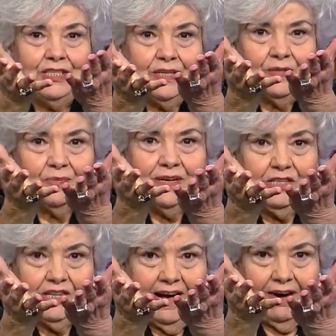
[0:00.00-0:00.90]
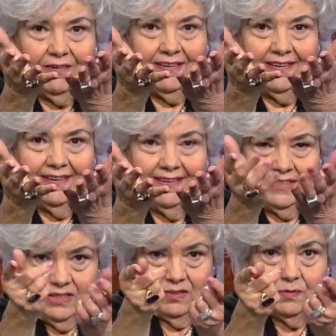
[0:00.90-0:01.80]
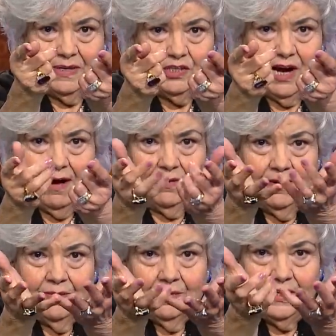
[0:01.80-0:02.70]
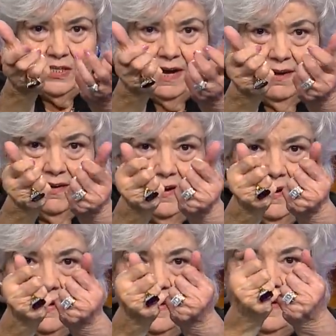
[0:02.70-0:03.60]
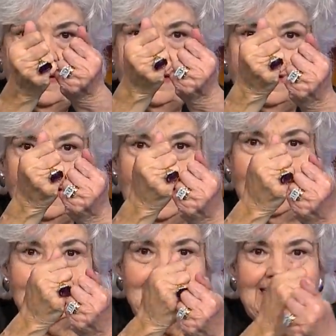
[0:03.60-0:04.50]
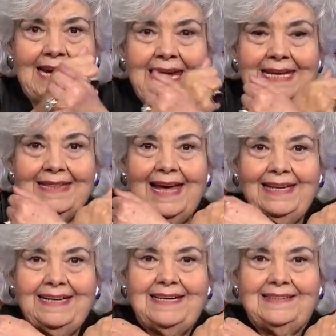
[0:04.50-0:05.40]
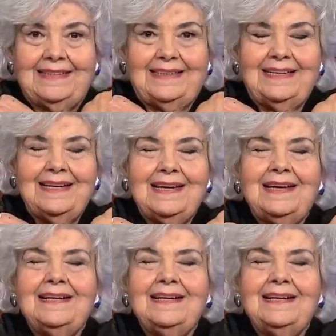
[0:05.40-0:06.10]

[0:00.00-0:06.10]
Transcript: Just reach out. Just reach out. Reach out. And take that healing